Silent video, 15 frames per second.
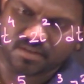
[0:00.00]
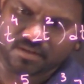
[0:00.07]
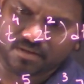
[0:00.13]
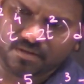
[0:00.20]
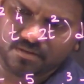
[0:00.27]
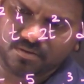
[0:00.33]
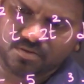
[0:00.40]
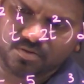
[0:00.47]

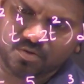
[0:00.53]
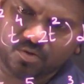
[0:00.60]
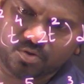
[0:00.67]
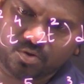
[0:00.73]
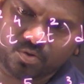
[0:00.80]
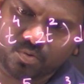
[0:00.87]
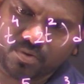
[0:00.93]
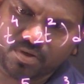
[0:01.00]
here.
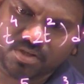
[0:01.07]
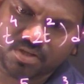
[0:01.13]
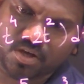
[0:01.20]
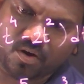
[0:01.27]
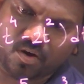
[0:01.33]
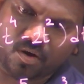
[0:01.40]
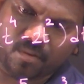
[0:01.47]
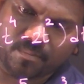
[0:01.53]
So 2 is
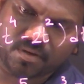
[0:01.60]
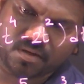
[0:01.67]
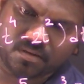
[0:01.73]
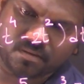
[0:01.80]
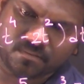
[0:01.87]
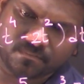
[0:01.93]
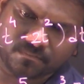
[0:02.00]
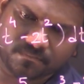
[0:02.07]
a
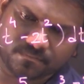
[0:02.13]
common.